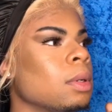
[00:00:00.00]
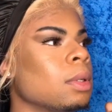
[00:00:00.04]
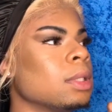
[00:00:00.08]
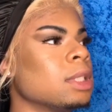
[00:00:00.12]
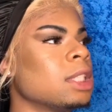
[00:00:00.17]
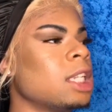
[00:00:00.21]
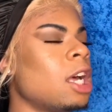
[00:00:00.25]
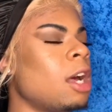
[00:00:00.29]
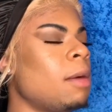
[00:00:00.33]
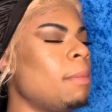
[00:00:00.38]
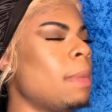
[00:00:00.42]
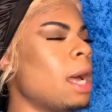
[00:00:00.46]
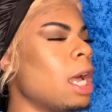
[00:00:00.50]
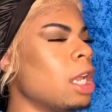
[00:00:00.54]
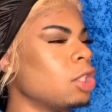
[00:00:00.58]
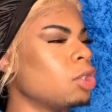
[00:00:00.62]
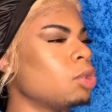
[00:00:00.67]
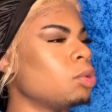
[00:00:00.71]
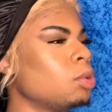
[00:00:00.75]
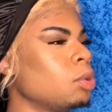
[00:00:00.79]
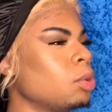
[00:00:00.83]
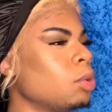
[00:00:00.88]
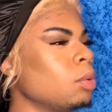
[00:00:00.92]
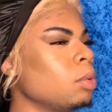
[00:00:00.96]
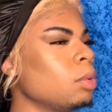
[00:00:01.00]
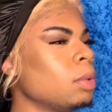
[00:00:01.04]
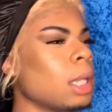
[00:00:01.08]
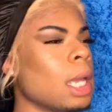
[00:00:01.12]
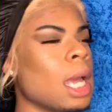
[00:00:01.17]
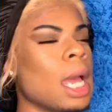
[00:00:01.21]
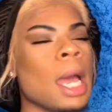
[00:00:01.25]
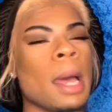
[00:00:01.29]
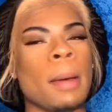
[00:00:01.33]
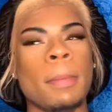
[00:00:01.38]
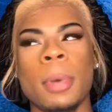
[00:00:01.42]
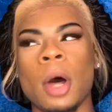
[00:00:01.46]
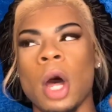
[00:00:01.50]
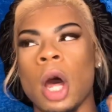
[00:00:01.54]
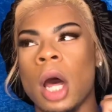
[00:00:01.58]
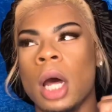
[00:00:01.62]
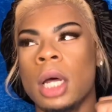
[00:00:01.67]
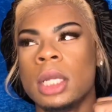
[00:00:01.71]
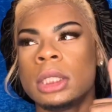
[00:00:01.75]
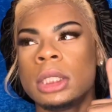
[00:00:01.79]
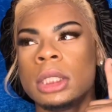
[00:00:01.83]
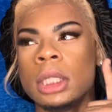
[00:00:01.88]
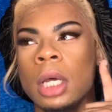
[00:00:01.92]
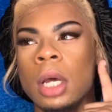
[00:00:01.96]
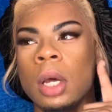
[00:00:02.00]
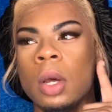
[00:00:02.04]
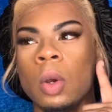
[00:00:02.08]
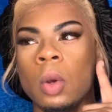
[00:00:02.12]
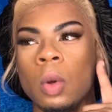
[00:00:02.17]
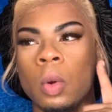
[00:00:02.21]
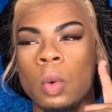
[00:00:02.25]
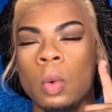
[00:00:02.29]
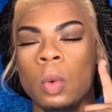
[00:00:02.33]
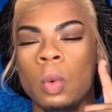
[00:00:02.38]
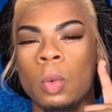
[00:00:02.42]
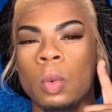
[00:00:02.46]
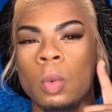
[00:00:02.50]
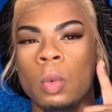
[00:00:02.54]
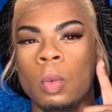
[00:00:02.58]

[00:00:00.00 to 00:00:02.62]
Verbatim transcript: tell my truth, but also